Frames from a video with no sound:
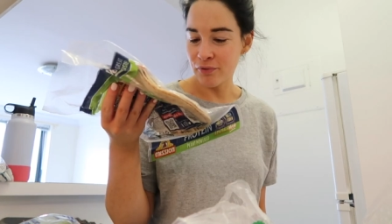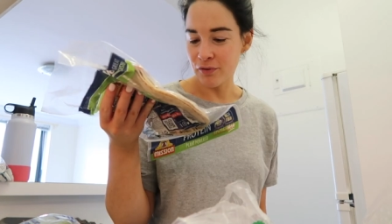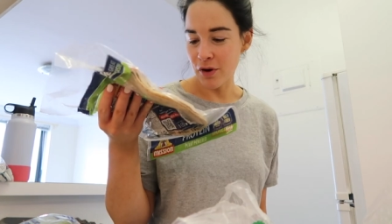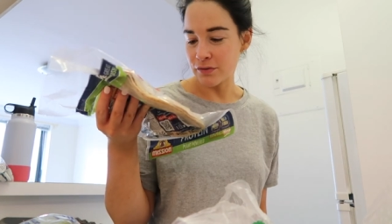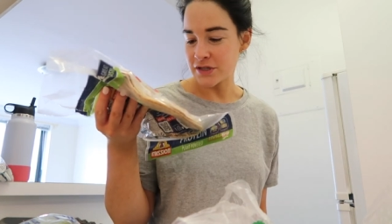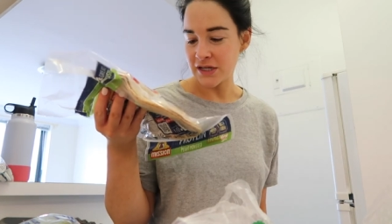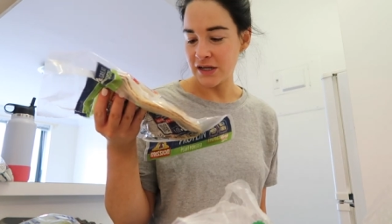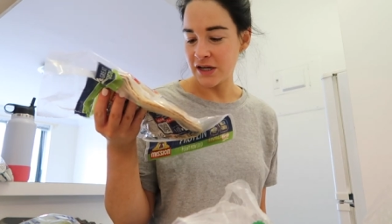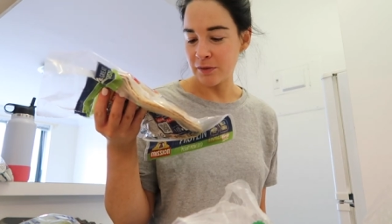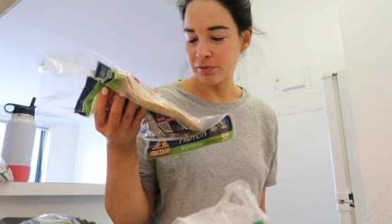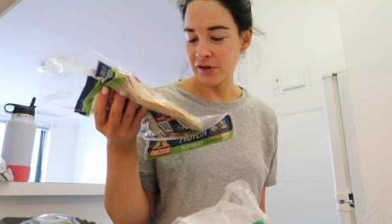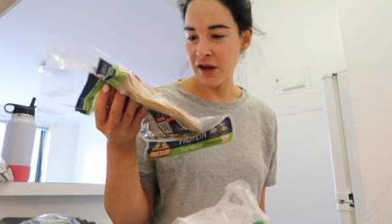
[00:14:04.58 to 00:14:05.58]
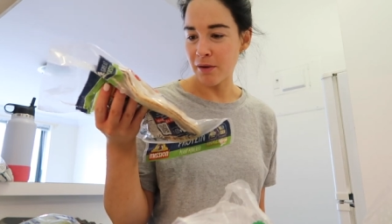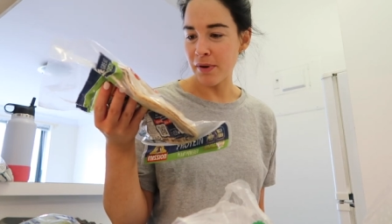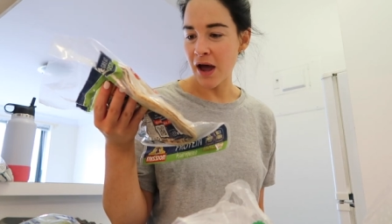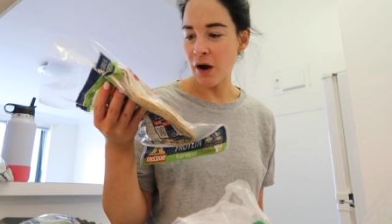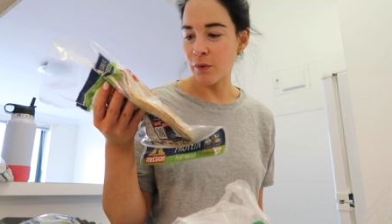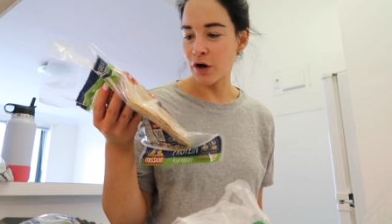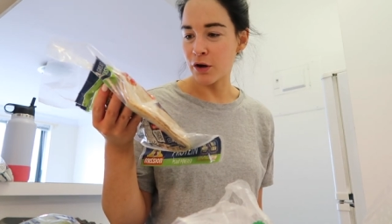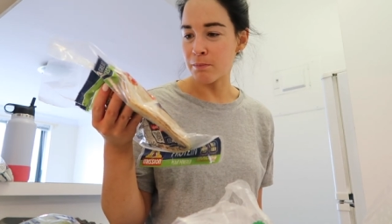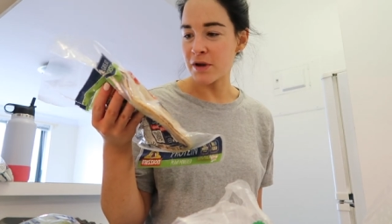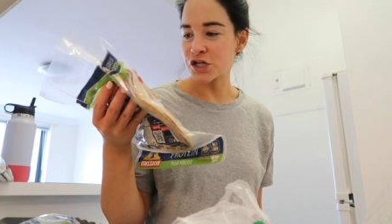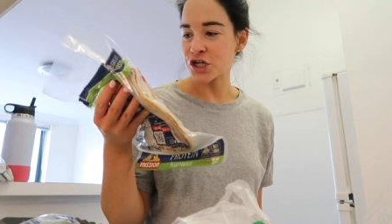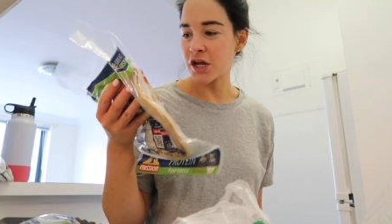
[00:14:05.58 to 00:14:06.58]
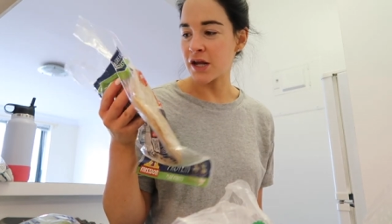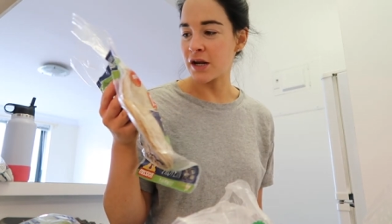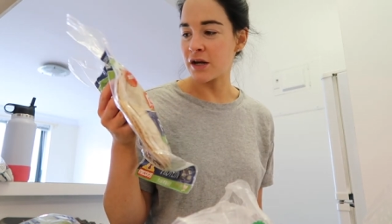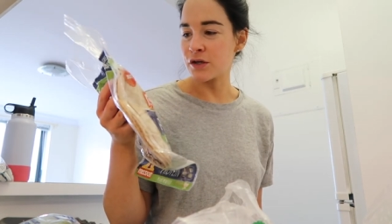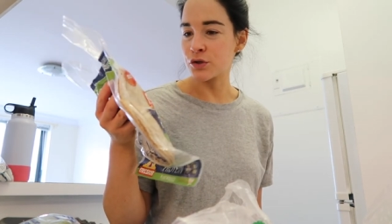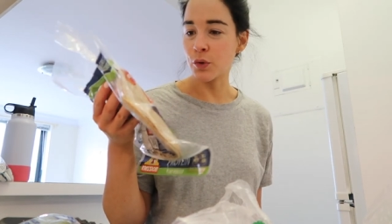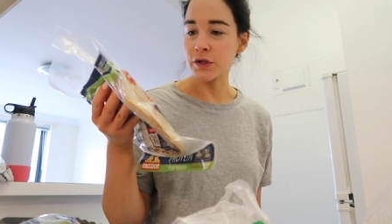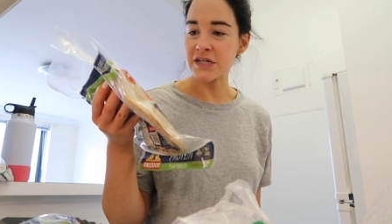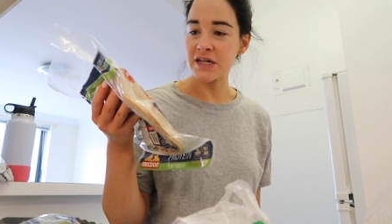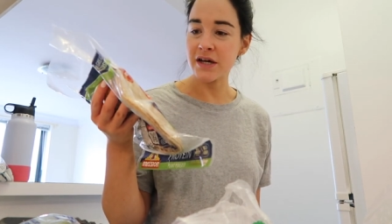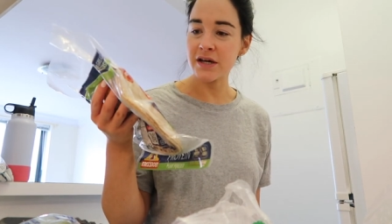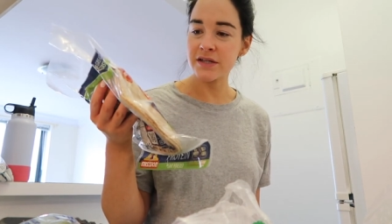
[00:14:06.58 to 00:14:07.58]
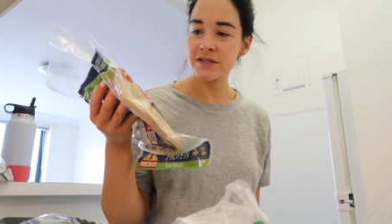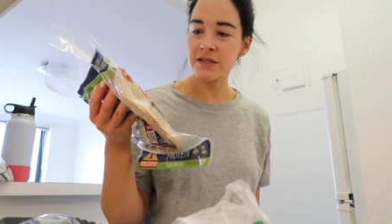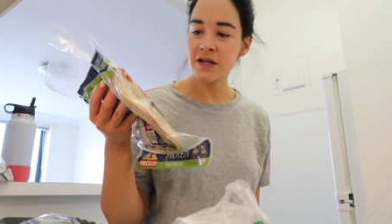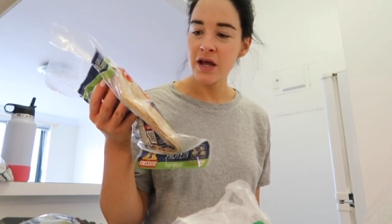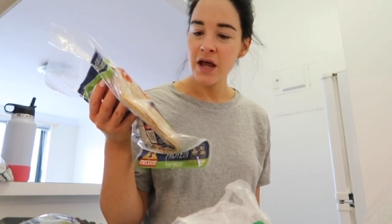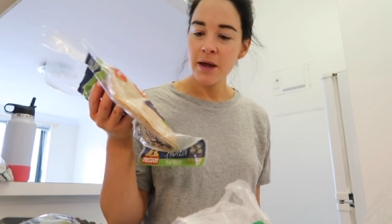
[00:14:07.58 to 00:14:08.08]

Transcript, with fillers: protein plant-powered mission tortillas.